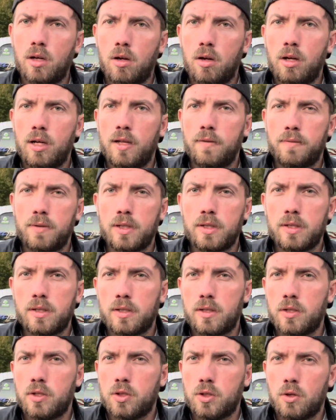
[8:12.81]
on if this
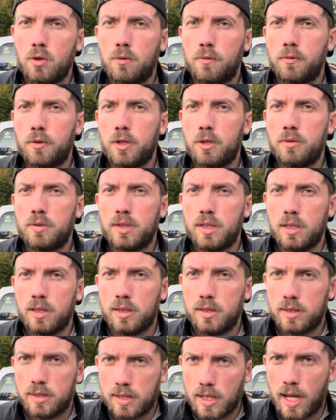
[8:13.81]
is the shoe for you
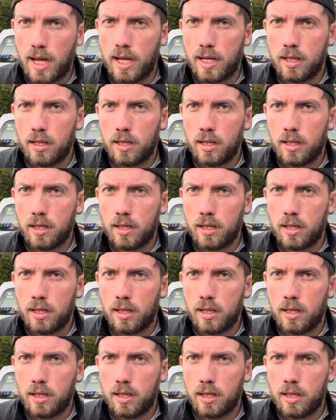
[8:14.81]
today.